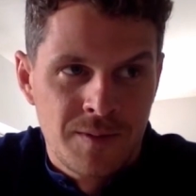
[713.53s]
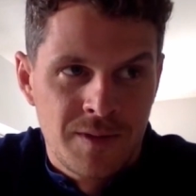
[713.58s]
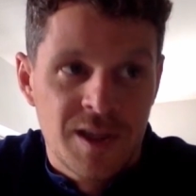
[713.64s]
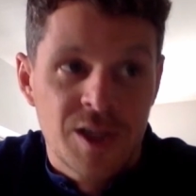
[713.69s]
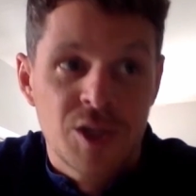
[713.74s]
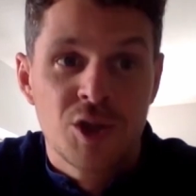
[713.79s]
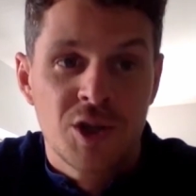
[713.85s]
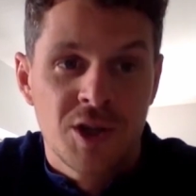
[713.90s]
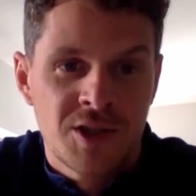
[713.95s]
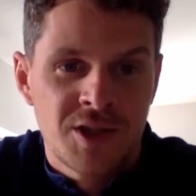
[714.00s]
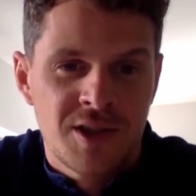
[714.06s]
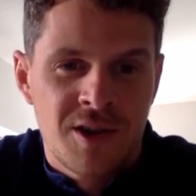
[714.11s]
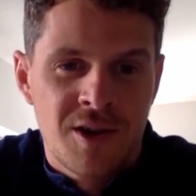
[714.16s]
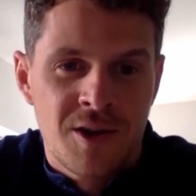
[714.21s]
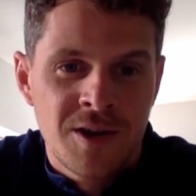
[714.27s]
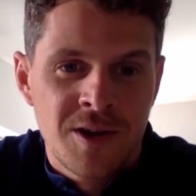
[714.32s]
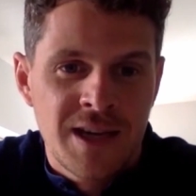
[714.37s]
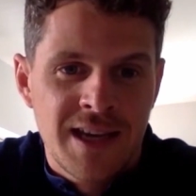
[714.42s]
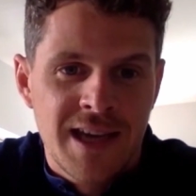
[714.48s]
than just a
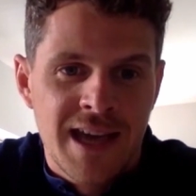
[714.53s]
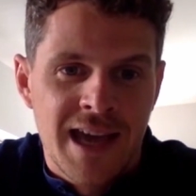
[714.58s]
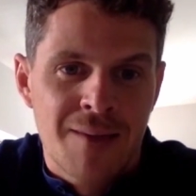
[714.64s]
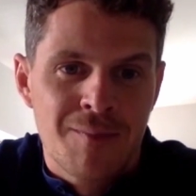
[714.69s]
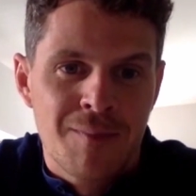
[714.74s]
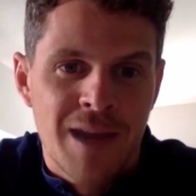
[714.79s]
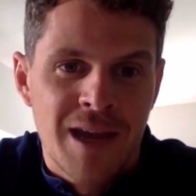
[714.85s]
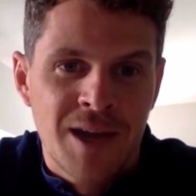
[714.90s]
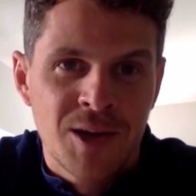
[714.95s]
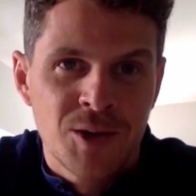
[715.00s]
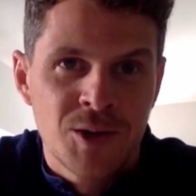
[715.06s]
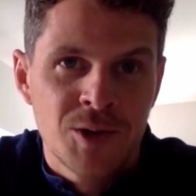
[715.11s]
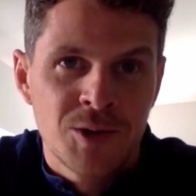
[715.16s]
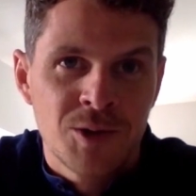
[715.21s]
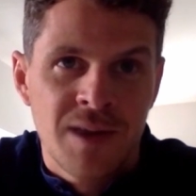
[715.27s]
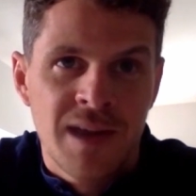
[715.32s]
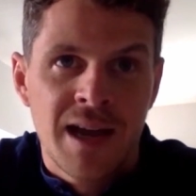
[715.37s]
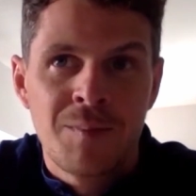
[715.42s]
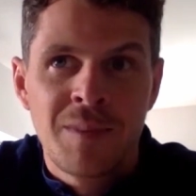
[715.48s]
hockey game, making
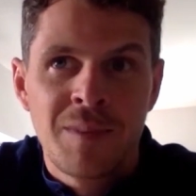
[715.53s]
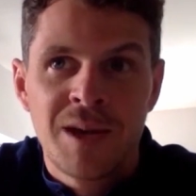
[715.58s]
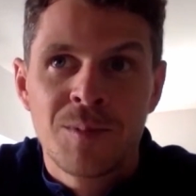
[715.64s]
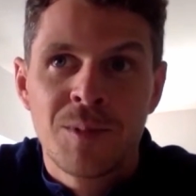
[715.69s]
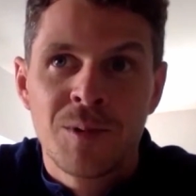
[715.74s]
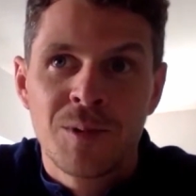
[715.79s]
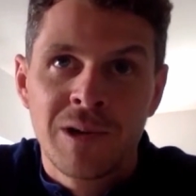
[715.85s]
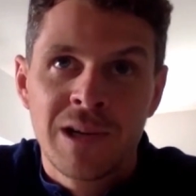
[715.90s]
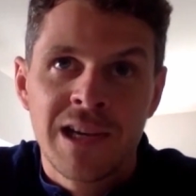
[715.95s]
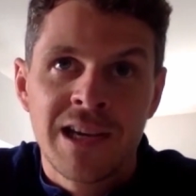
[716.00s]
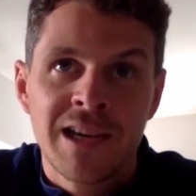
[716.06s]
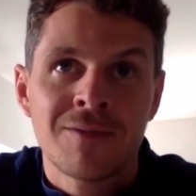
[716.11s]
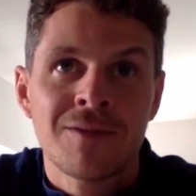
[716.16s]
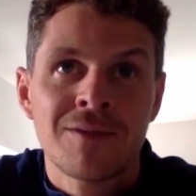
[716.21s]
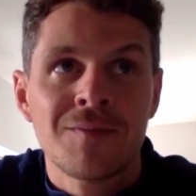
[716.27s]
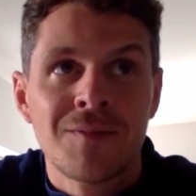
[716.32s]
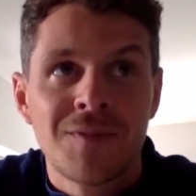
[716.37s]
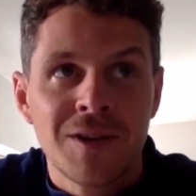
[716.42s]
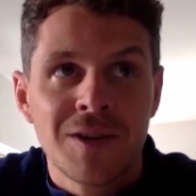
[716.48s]
sure that people leave
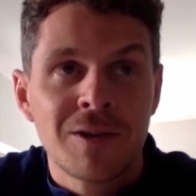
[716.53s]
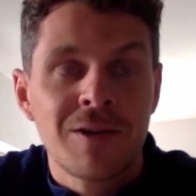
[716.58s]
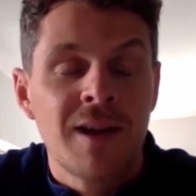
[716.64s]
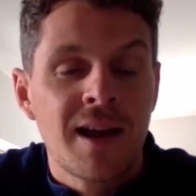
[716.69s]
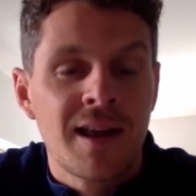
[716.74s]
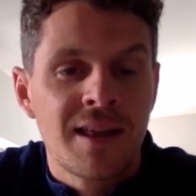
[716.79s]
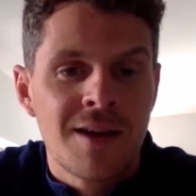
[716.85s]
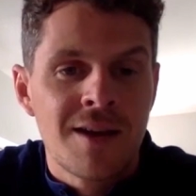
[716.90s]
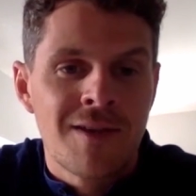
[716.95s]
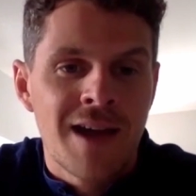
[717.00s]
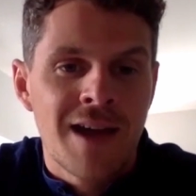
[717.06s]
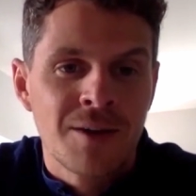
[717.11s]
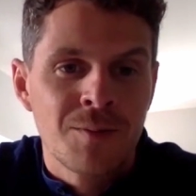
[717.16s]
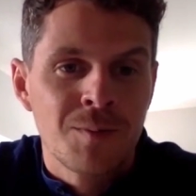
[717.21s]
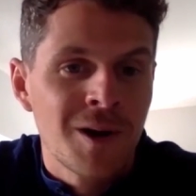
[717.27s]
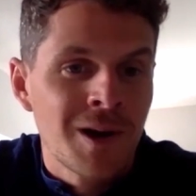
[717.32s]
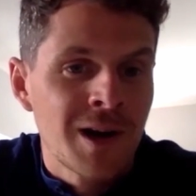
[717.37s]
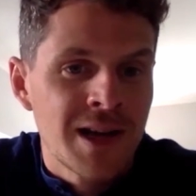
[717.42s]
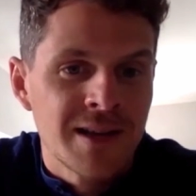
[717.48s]
and feel like they've had a
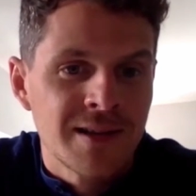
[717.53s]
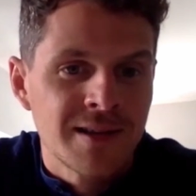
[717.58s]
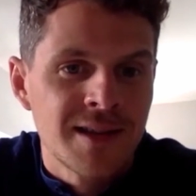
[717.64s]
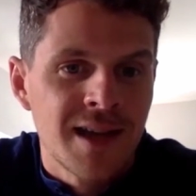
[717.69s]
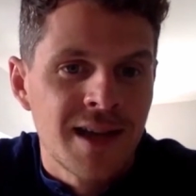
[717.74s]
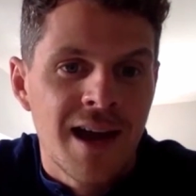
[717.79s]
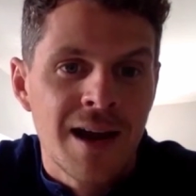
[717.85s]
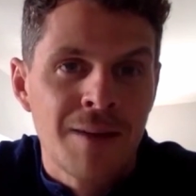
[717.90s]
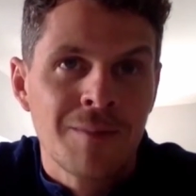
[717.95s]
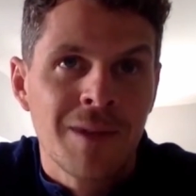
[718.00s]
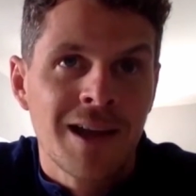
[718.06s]
brilliant time.